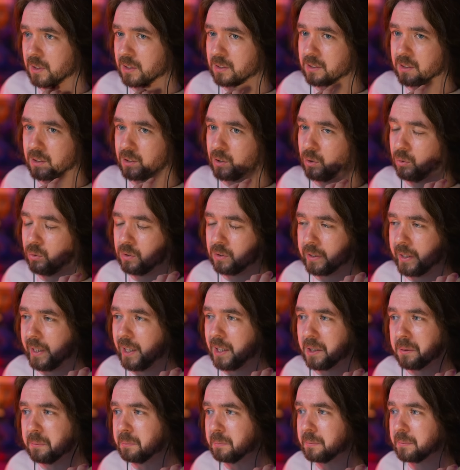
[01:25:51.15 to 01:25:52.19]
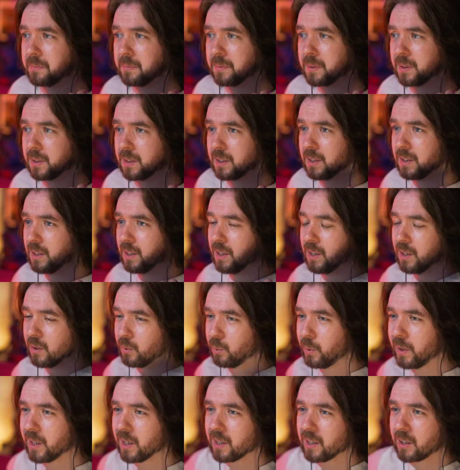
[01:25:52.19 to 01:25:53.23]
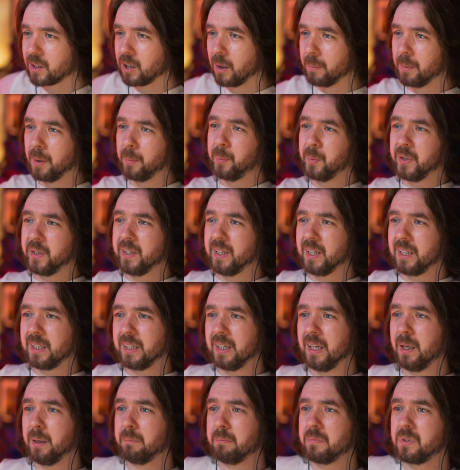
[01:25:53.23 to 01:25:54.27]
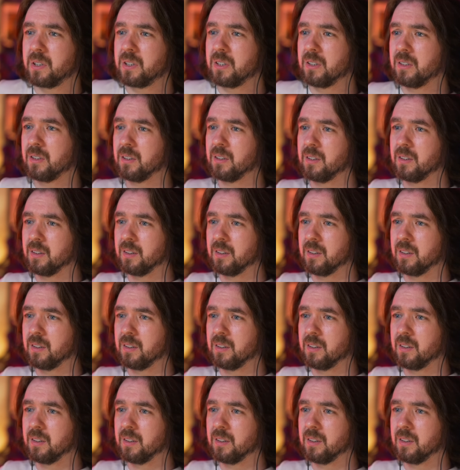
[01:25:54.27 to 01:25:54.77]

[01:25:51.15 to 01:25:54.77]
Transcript: That's a cool name. We gotta come up with nicknames.